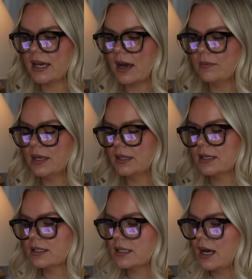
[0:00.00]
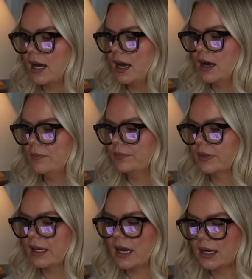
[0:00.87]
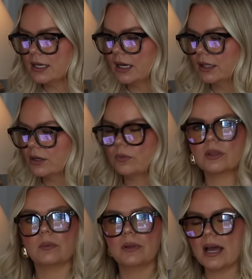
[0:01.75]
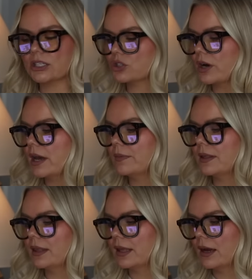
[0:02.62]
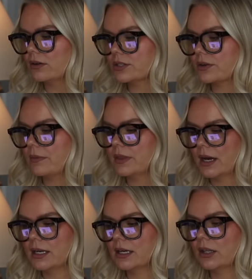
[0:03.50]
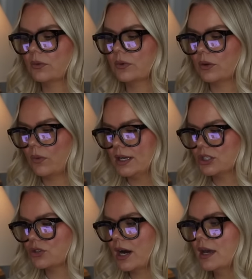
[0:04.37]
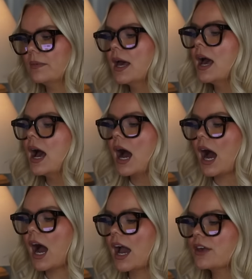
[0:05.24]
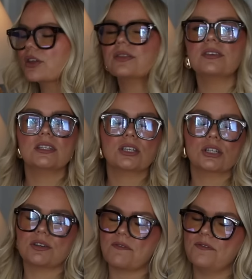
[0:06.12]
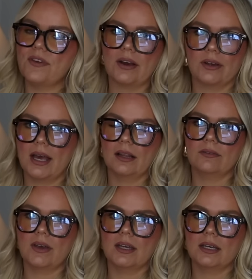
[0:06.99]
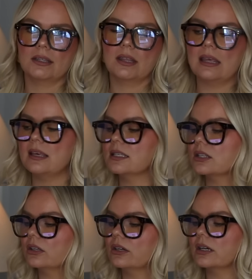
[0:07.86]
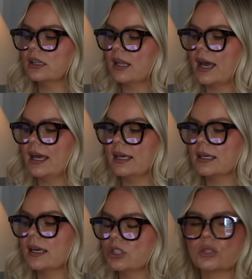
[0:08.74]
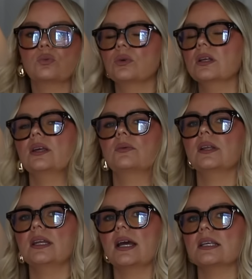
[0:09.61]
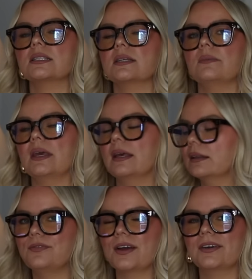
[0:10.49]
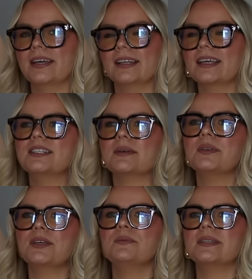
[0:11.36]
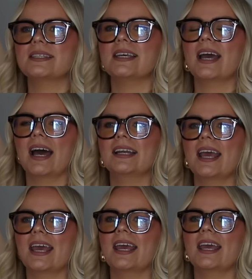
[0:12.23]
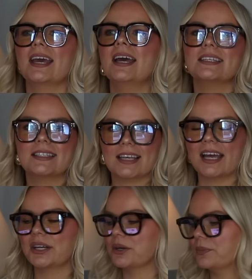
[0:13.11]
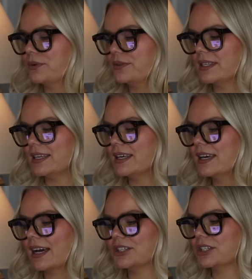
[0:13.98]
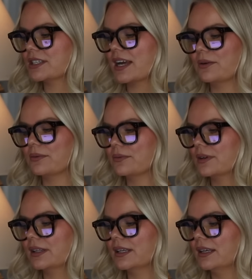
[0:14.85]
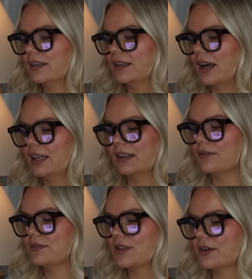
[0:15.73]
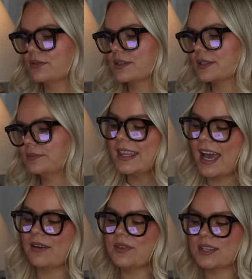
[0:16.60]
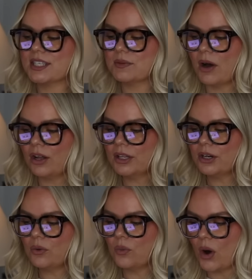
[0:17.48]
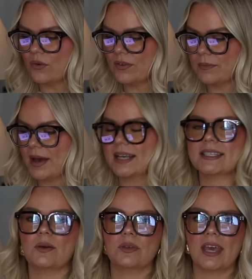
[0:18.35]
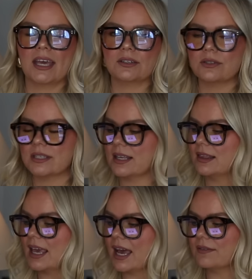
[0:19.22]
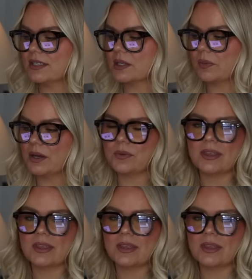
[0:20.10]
they come in this um, like honey color with a black stripe and then they also come in the honey color with a white stripe. I thought these looked very elevated. These look like just really, really nice to me. Very, like something you would see at a designer boutique. I just, I really, I loved those. They have this small little woven basket with handles that they have displayed